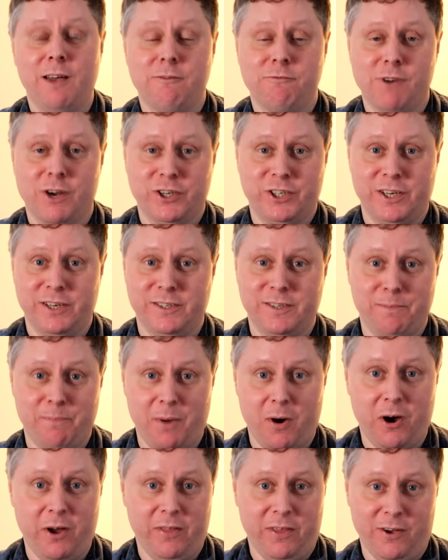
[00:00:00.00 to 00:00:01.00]
rushing to
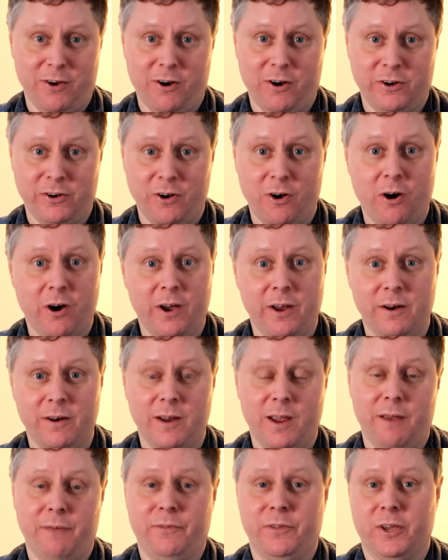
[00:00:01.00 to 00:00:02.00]
buy the R9
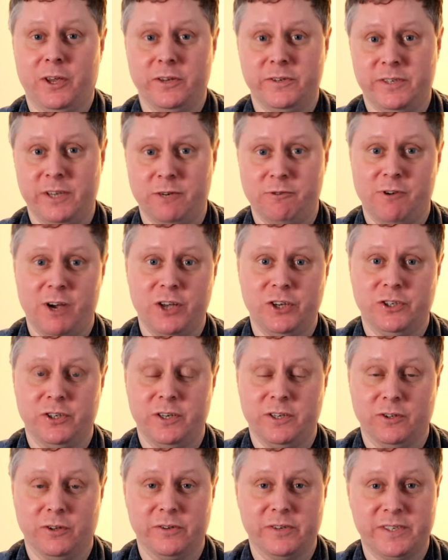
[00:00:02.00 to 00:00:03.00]
if the consideration
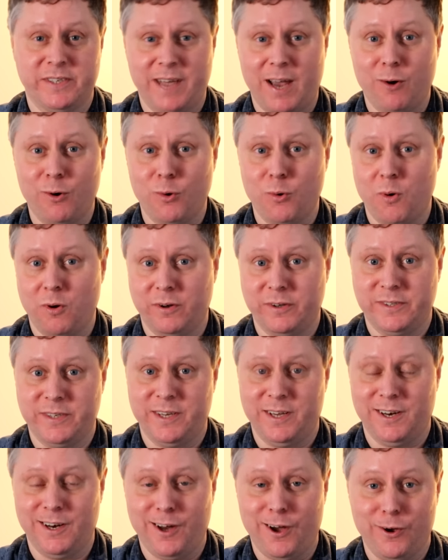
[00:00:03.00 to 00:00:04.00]
is on sound
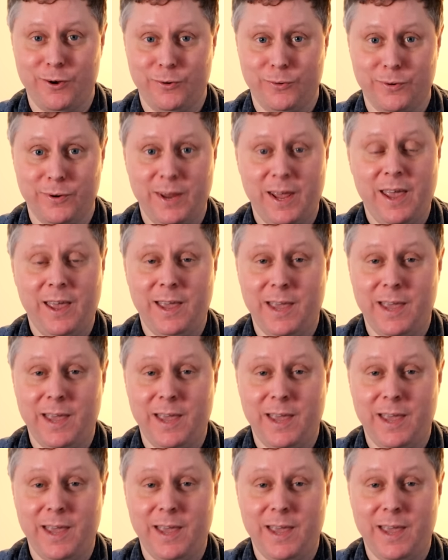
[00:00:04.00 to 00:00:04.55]
quality alone,